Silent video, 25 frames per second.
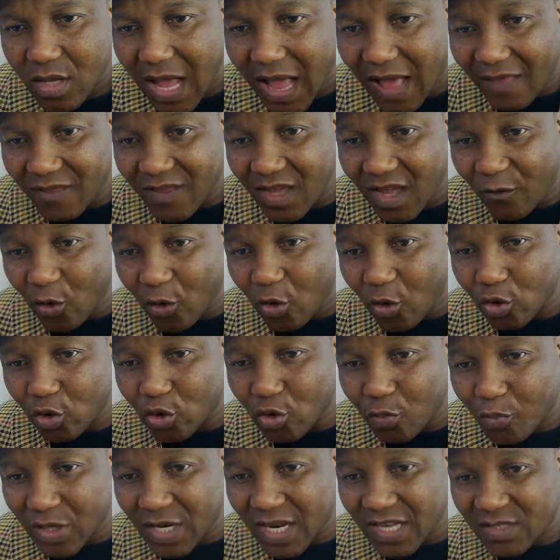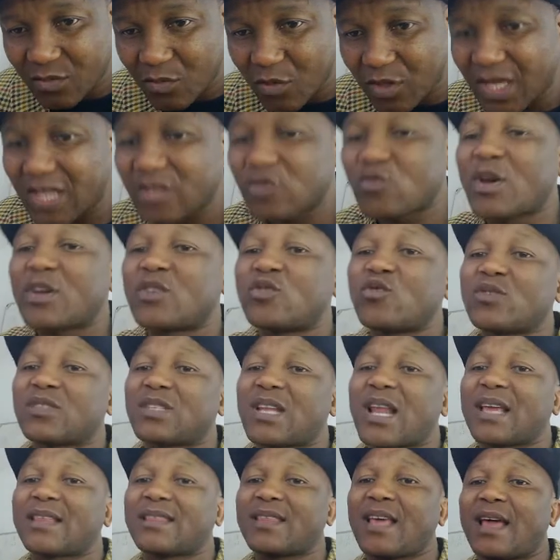I think I forgot to put decimal. That's why it
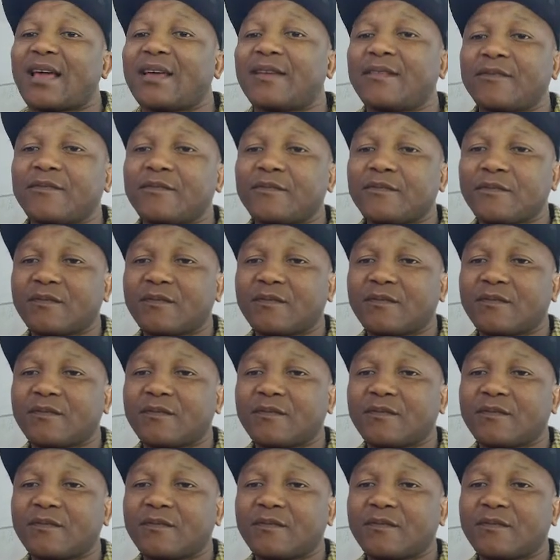was like that.